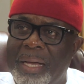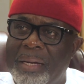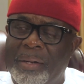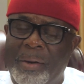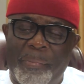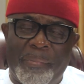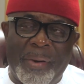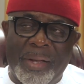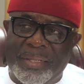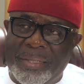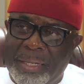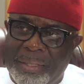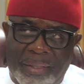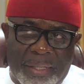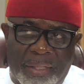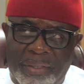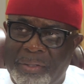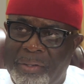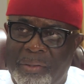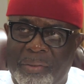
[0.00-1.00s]
and
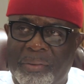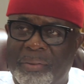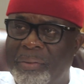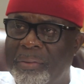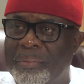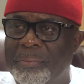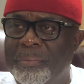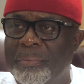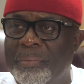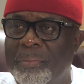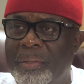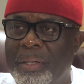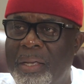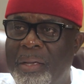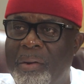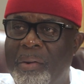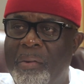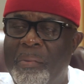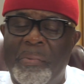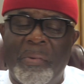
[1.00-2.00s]
representation.
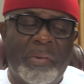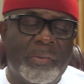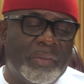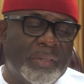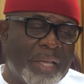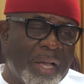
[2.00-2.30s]
You know, both